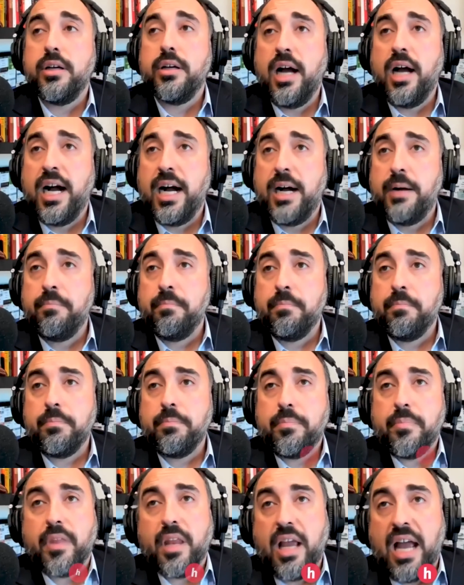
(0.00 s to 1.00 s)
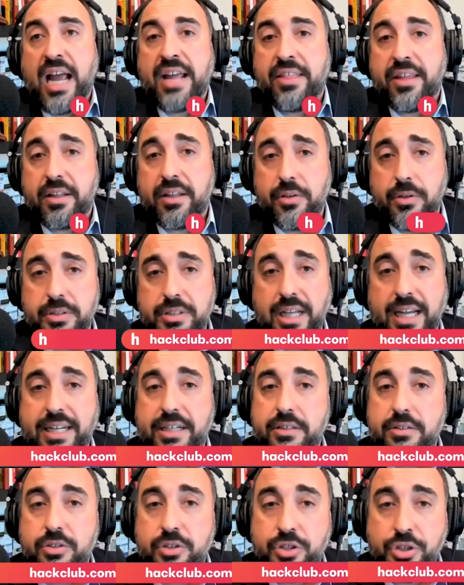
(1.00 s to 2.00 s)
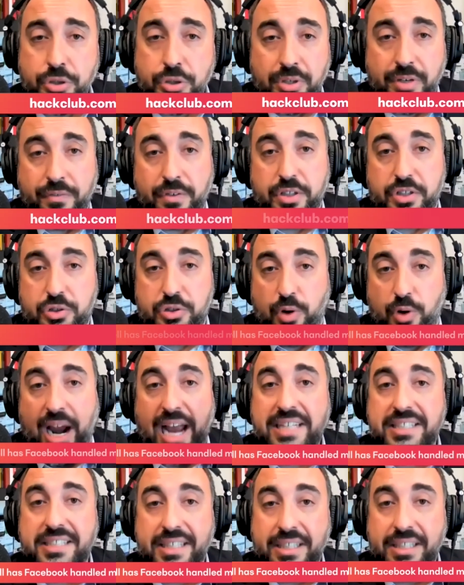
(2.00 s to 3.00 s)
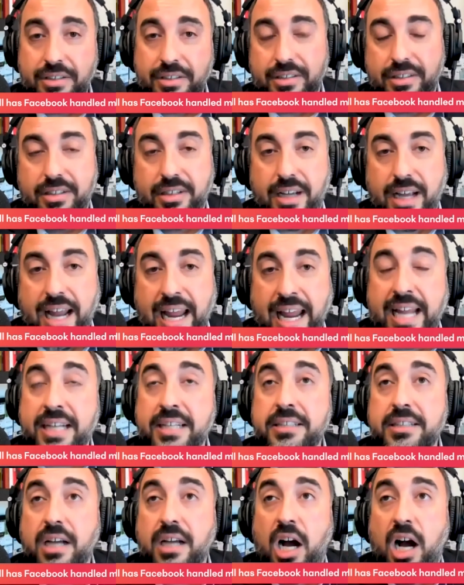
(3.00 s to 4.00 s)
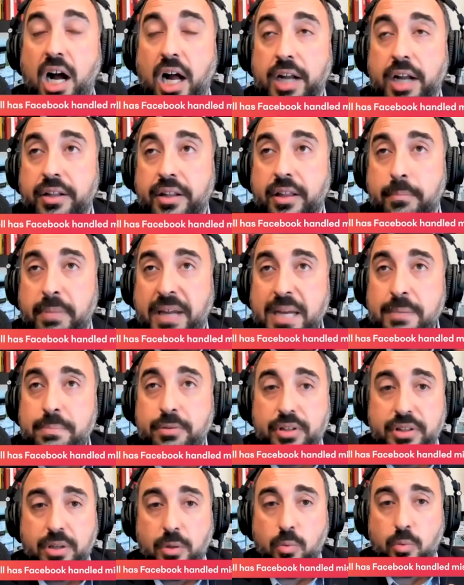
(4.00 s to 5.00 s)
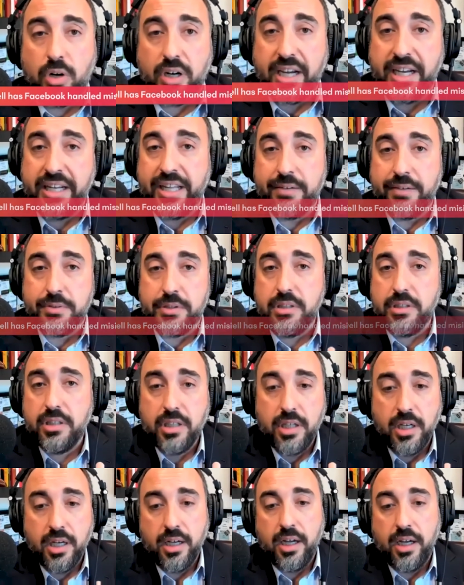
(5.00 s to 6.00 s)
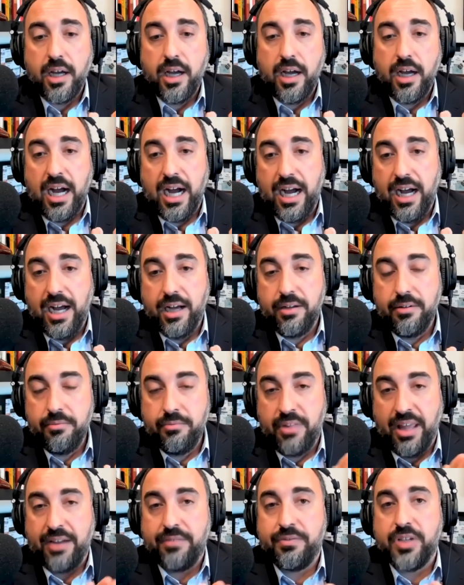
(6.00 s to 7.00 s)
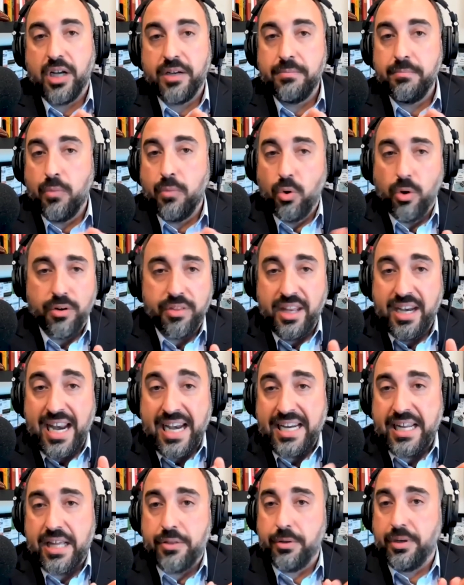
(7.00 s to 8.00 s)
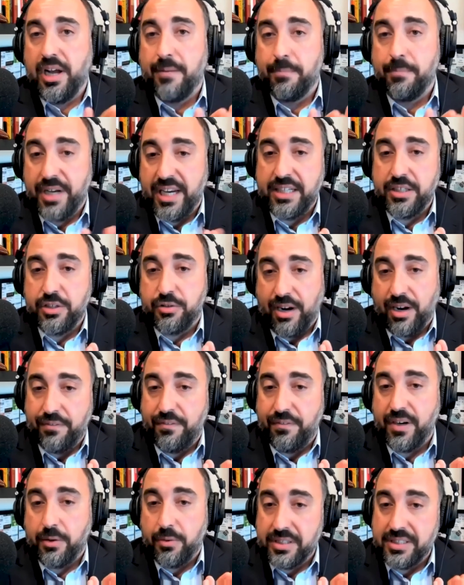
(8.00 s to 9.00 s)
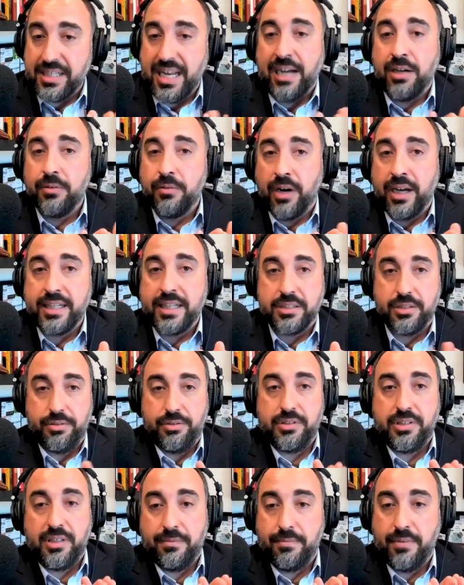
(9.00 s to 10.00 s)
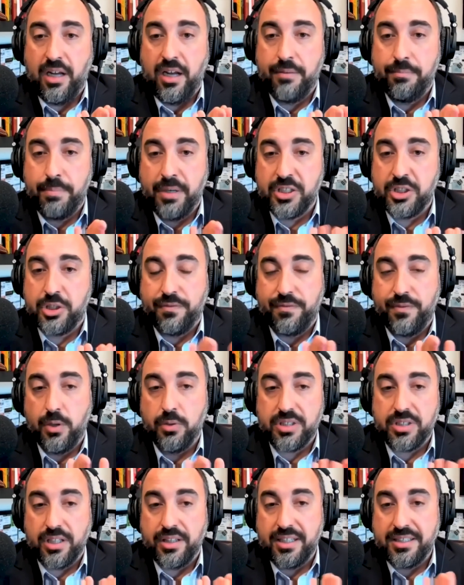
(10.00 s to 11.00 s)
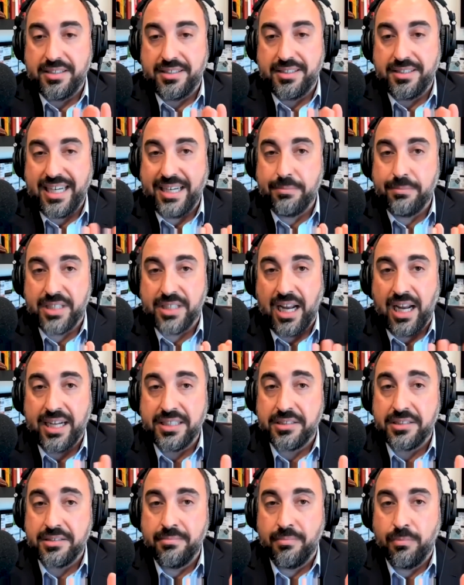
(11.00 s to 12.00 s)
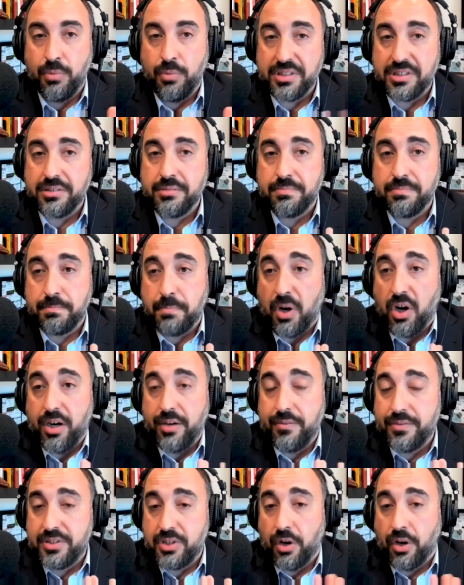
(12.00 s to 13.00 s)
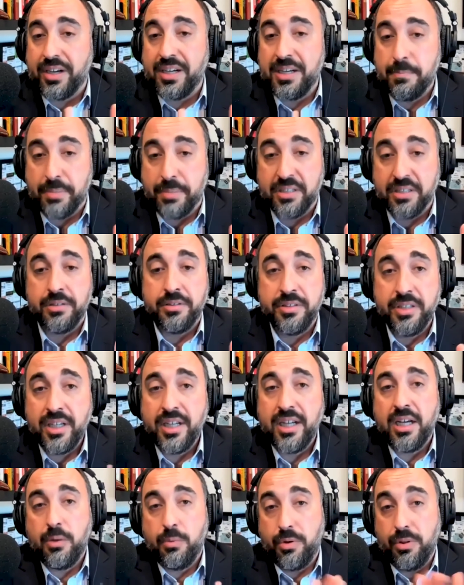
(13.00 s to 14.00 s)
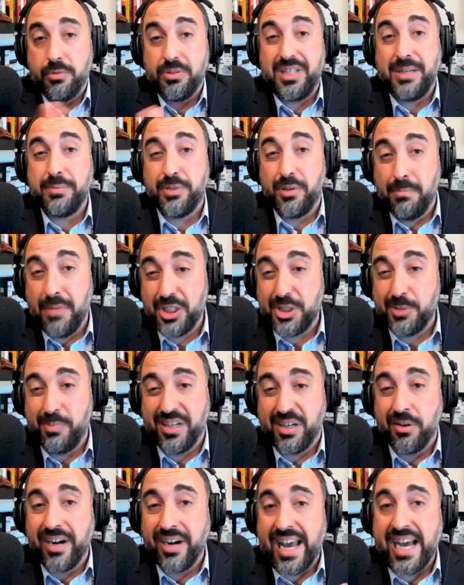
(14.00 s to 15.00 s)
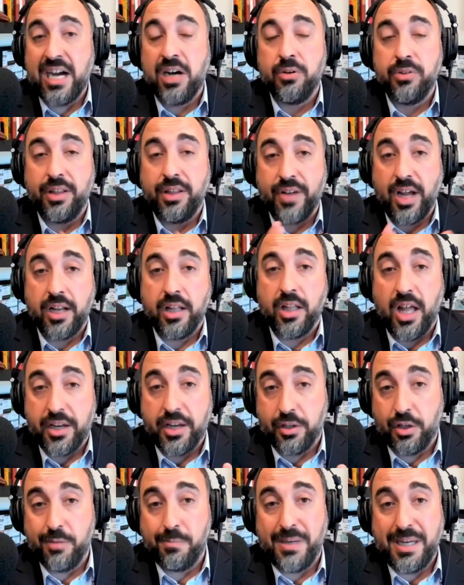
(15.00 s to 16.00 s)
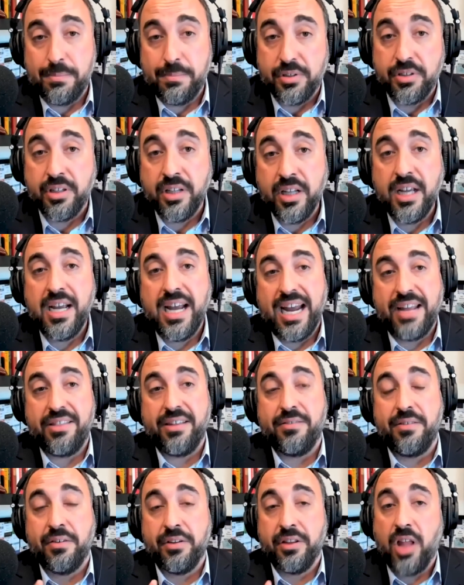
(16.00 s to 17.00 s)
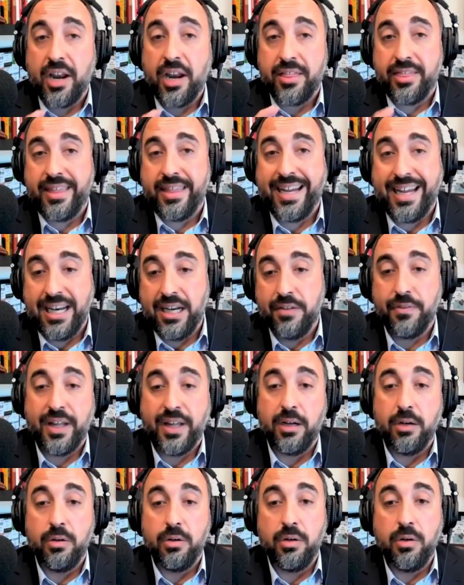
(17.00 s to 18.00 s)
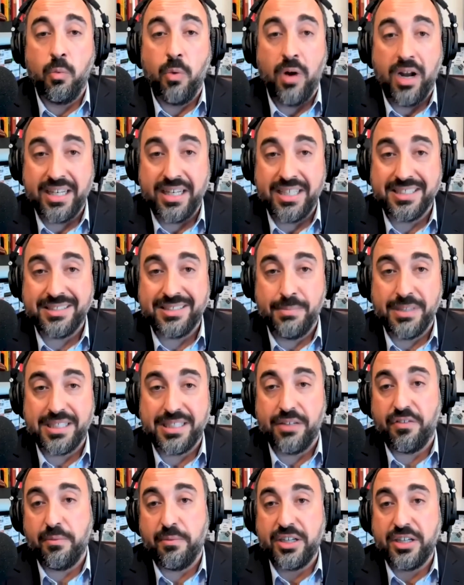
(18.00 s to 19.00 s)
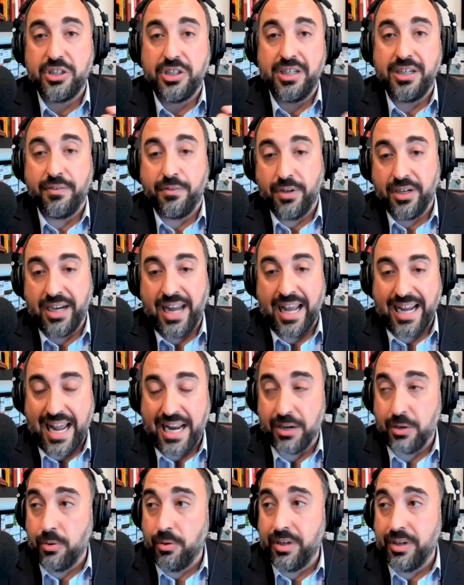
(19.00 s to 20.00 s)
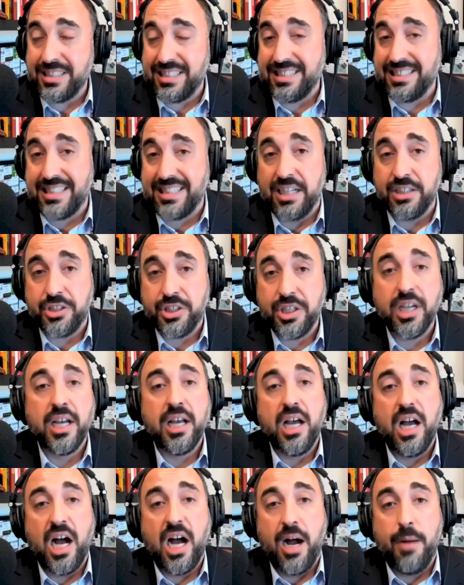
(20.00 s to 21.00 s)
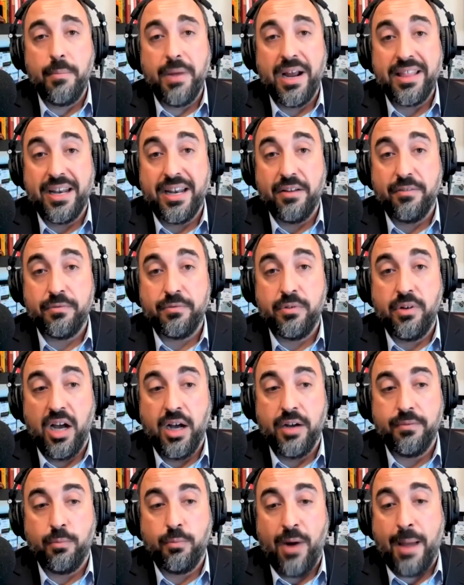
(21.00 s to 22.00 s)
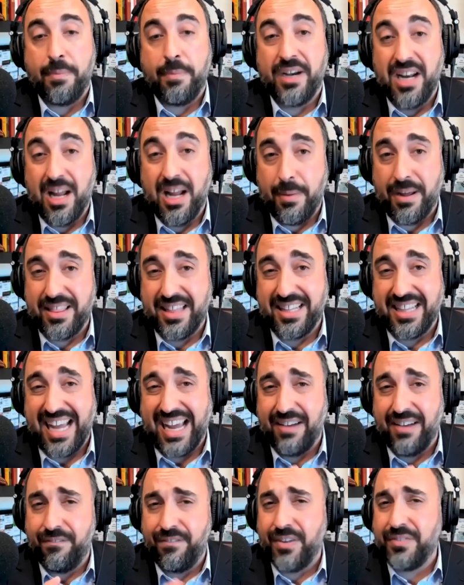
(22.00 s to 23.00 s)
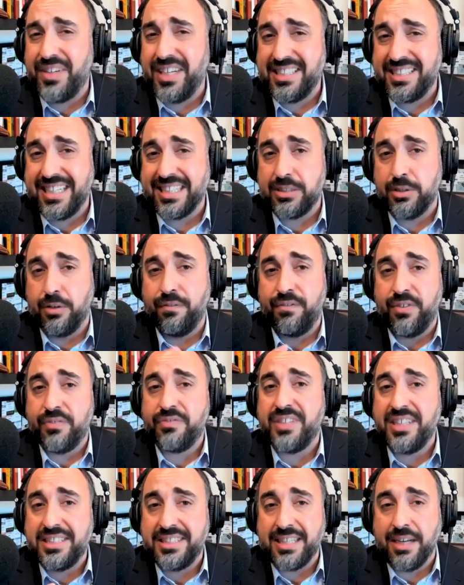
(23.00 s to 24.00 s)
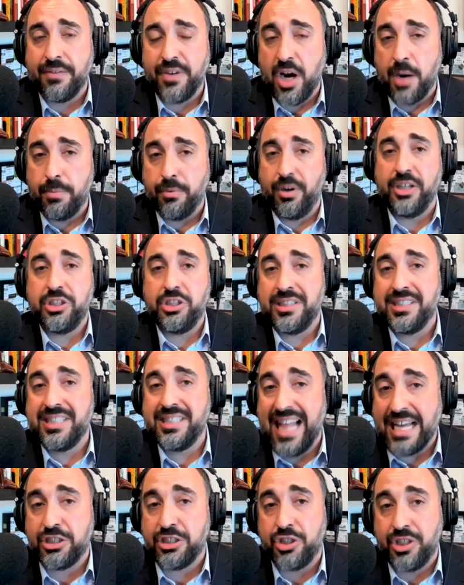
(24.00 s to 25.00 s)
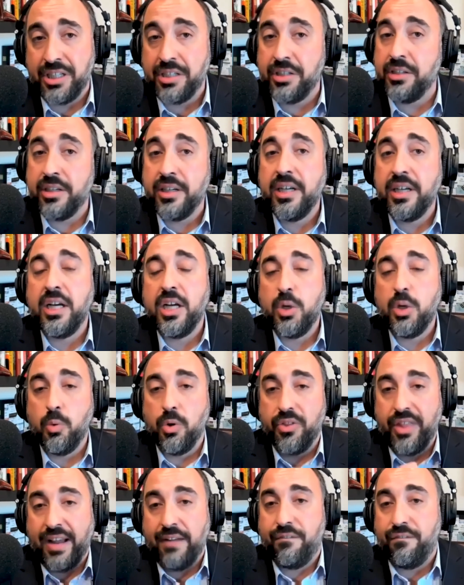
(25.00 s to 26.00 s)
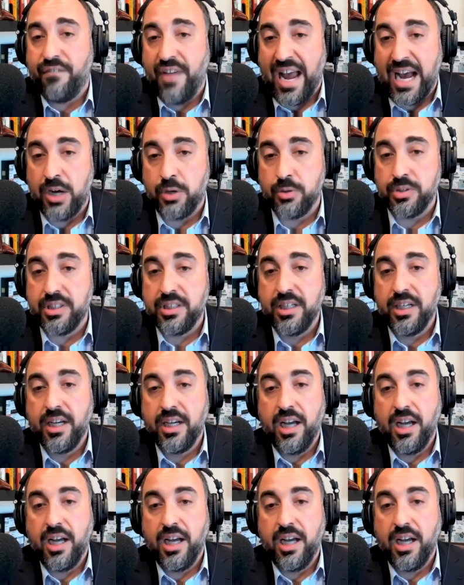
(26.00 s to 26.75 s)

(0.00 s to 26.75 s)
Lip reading: I think there's like two different tracks here. And on the people at the working level, they've done more than any other company to try to figure this out, right? So there's a bunch of folks on the teams that was part of starting to build, where those teams are much bigger now. They've got a lot of good people, and they've done a lot of thinking of like, what is misinformation in different categories and such. And then of wrapping it up. I think they had 56 or 57 operations last year where they found